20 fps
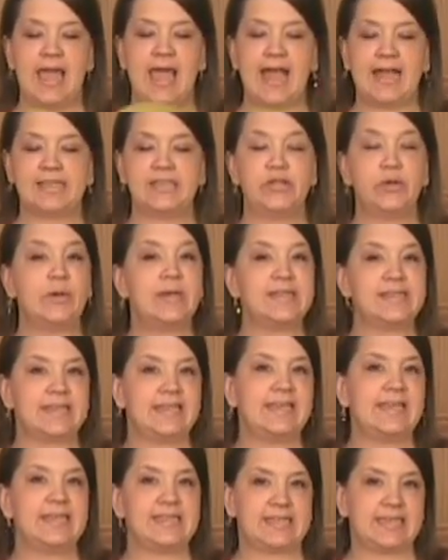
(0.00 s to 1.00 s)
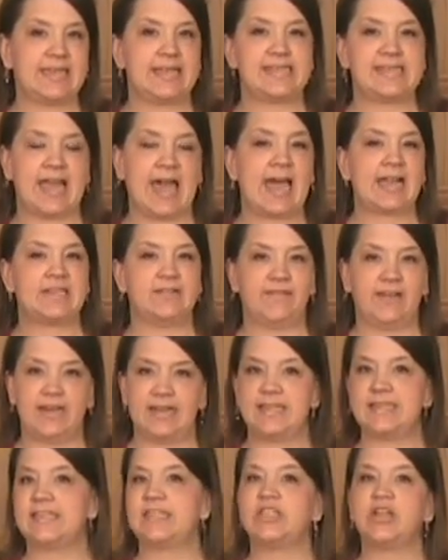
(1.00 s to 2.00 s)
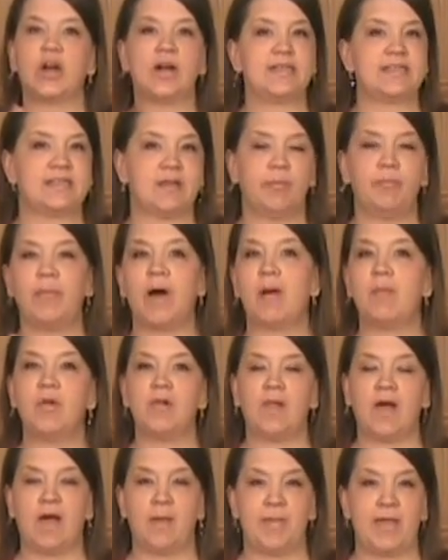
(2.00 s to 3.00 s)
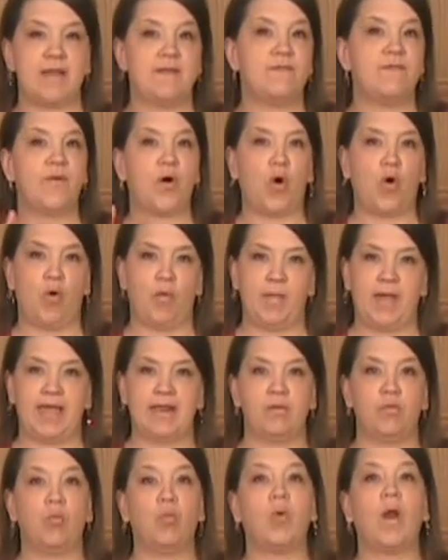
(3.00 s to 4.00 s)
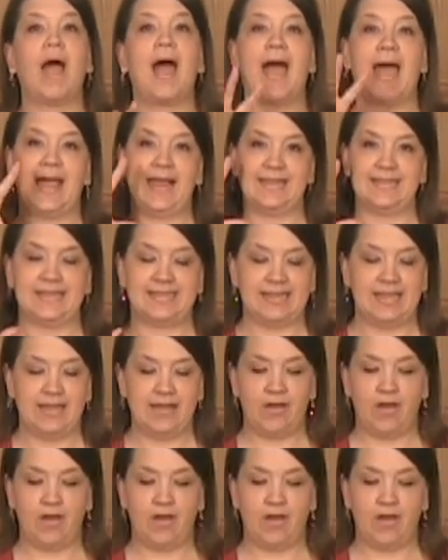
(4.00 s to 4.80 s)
As soon as the yeast gets activated, it starts to bubble up and foam and rise.